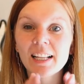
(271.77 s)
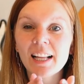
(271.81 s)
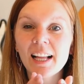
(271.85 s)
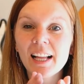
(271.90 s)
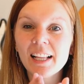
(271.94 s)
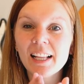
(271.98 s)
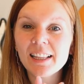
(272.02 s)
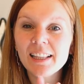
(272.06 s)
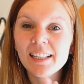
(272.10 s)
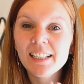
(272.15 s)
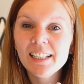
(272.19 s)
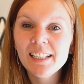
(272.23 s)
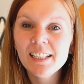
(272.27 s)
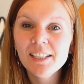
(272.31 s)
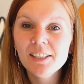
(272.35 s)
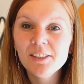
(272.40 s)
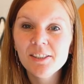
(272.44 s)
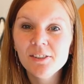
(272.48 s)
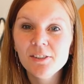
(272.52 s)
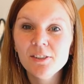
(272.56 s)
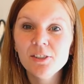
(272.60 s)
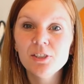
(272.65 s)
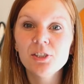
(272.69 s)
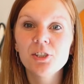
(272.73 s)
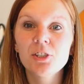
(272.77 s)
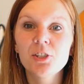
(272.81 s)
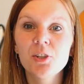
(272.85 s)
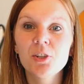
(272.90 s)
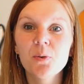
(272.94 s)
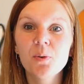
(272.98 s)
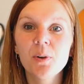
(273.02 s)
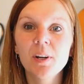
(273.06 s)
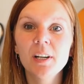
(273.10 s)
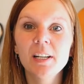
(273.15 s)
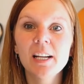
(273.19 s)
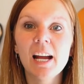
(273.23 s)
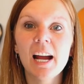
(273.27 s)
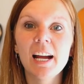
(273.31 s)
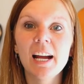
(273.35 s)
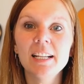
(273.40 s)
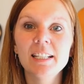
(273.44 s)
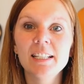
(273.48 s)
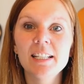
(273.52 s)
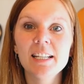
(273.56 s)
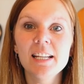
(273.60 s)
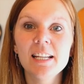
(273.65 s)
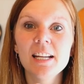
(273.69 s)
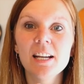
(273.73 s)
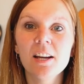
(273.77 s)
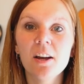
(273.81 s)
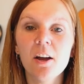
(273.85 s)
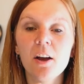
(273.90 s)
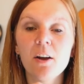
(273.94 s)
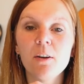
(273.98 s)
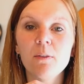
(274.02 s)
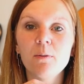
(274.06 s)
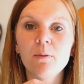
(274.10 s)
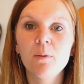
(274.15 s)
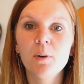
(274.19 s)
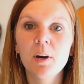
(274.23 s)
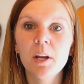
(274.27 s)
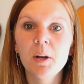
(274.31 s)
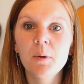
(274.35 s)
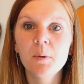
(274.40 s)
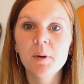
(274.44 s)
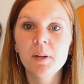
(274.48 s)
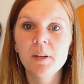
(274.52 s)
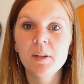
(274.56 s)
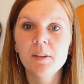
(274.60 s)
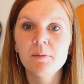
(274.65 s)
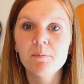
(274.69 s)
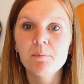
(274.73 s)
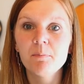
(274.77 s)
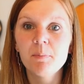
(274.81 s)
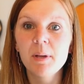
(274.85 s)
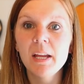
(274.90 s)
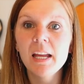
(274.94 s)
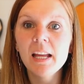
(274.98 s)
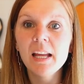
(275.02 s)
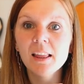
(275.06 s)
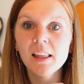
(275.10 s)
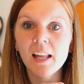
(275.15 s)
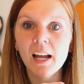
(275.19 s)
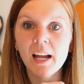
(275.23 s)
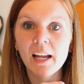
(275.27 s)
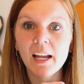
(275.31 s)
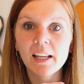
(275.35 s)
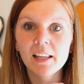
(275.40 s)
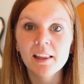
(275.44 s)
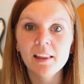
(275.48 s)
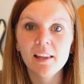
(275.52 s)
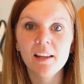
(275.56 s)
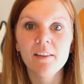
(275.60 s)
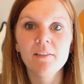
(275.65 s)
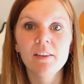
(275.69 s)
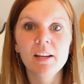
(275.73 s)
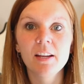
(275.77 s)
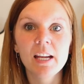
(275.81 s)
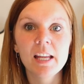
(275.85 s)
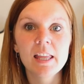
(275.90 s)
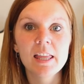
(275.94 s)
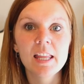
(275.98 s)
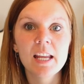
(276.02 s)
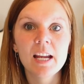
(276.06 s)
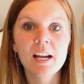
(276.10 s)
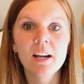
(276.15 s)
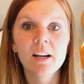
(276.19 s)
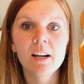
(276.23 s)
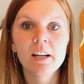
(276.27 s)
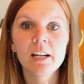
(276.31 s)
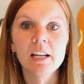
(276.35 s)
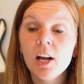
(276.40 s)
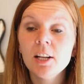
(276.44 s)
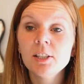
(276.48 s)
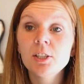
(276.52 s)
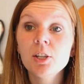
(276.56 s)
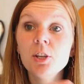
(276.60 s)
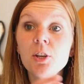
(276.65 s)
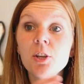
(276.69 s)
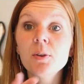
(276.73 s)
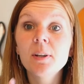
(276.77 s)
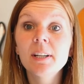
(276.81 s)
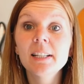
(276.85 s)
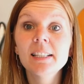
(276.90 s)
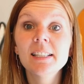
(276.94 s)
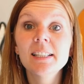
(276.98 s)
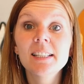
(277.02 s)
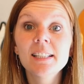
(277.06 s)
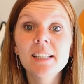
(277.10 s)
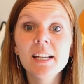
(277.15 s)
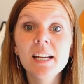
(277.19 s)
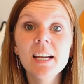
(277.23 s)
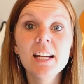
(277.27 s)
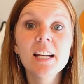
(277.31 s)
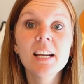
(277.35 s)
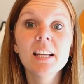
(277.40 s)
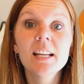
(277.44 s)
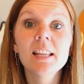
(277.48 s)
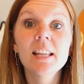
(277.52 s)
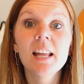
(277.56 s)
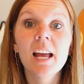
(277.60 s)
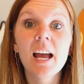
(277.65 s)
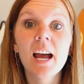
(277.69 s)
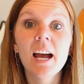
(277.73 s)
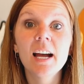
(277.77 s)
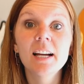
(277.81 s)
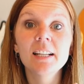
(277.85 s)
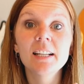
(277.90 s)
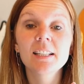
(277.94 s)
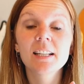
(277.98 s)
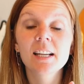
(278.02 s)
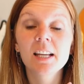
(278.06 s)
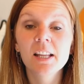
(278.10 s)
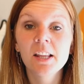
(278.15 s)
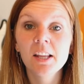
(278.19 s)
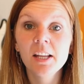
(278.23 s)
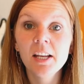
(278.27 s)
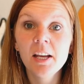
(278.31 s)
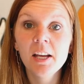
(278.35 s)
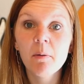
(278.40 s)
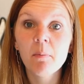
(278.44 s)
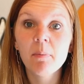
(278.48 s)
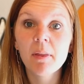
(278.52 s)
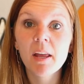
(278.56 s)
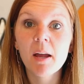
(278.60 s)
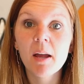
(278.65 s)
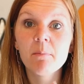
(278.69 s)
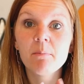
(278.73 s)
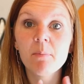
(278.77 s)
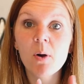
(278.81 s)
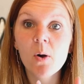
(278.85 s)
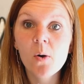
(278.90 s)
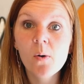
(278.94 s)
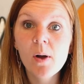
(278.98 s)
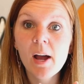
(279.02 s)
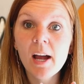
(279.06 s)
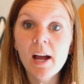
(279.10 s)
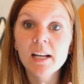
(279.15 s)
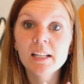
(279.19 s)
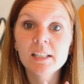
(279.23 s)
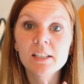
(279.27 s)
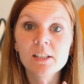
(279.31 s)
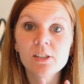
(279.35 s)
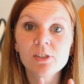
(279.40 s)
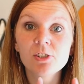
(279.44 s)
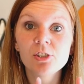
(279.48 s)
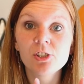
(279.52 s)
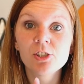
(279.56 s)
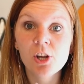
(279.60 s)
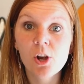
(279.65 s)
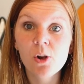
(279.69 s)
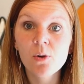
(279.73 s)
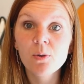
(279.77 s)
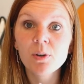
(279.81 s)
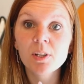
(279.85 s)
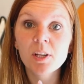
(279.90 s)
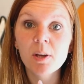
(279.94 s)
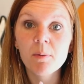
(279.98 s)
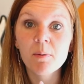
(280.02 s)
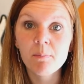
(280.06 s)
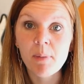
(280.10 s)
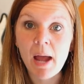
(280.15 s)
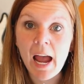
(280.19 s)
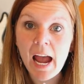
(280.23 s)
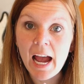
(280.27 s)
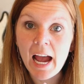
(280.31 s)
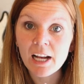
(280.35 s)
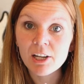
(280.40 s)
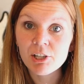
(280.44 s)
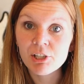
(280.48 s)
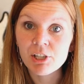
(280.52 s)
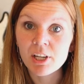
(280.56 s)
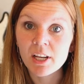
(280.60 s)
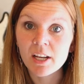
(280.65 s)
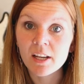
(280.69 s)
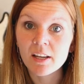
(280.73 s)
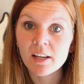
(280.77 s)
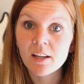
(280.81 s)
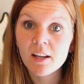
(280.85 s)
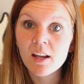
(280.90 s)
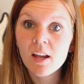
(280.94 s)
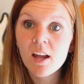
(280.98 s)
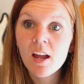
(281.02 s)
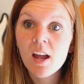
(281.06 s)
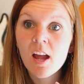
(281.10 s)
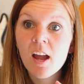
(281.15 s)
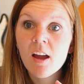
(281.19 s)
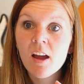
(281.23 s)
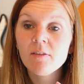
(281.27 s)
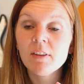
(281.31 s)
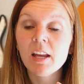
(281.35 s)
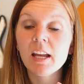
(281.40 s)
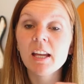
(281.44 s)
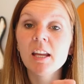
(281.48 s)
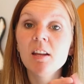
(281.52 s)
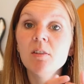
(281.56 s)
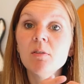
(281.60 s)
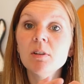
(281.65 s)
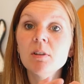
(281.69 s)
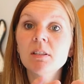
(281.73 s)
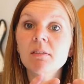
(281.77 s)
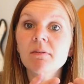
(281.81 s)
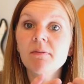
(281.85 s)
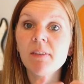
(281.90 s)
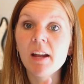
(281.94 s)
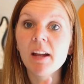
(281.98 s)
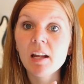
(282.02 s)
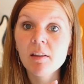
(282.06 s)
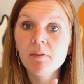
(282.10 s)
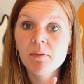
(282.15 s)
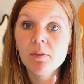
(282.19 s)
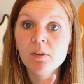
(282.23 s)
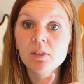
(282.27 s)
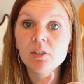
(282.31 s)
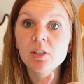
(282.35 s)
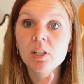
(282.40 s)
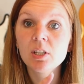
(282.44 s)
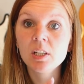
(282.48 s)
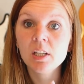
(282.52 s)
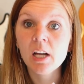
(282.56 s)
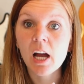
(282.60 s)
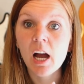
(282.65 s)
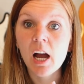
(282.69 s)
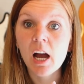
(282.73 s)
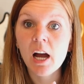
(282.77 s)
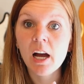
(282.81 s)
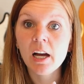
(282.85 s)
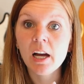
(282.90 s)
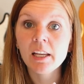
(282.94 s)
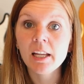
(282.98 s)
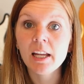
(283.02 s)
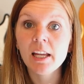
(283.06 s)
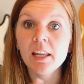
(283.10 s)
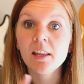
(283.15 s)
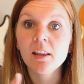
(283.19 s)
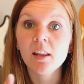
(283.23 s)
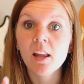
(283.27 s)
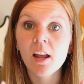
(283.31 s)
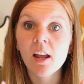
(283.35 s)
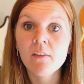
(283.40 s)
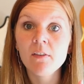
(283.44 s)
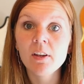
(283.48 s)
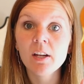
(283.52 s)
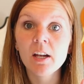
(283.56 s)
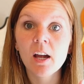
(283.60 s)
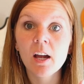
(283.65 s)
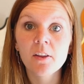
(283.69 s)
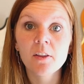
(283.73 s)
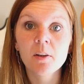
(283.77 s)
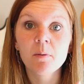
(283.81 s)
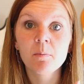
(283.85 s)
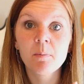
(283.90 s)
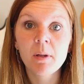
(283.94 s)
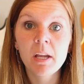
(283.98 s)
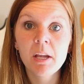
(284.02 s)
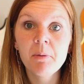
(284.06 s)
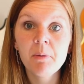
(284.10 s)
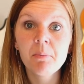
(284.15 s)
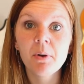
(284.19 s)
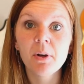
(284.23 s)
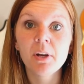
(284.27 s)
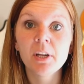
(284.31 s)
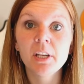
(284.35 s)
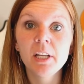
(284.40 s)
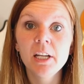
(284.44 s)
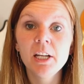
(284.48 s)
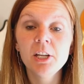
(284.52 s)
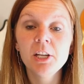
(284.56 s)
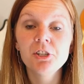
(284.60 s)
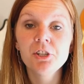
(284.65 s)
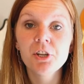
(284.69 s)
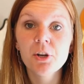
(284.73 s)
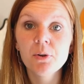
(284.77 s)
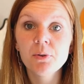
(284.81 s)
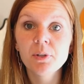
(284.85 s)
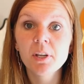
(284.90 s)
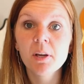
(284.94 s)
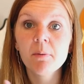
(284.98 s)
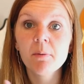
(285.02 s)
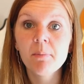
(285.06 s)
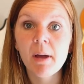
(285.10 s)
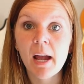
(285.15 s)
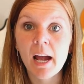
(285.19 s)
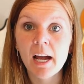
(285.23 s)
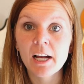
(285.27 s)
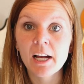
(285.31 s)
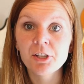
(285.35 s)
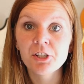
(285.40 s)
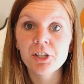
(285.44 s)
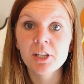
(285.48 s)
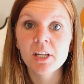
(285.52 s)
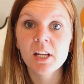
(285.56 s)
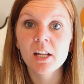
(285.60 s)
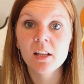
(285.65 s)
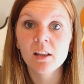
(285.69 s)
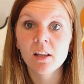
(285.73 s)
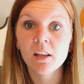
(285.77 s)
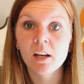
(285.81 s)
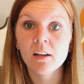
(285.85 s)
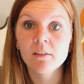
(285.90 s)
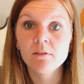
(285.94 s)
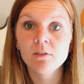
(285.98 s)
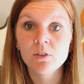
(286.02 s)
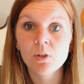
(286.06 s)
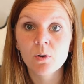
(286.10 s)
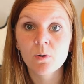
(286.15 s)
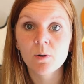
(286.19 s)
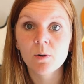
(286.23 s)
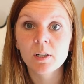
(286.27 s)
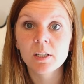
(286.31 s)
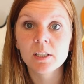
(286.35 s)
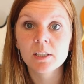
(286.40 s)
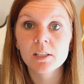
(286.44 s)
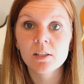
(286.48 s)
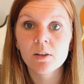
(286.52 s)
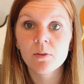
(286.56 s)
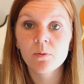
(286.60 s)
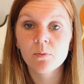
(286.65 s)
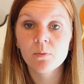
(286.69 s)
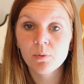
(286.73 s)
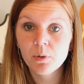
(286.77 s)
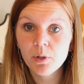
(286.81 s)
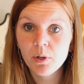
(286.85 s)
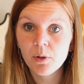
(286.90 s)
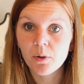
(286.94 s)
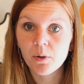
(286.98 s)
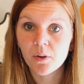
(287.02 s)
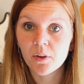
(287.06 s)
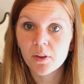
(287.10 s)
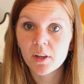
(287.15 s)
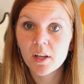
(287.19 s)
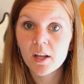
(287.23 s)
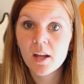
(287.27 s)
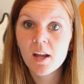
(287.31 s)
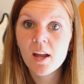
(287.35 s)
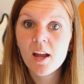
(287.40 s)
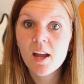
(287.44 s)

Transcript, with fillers: a, little short idea of what it would be like living in there. And so you can see in that clip that Boaz showed compassion, that he was faithful to God in loving other people, and he showed compassion and love towards Ruth.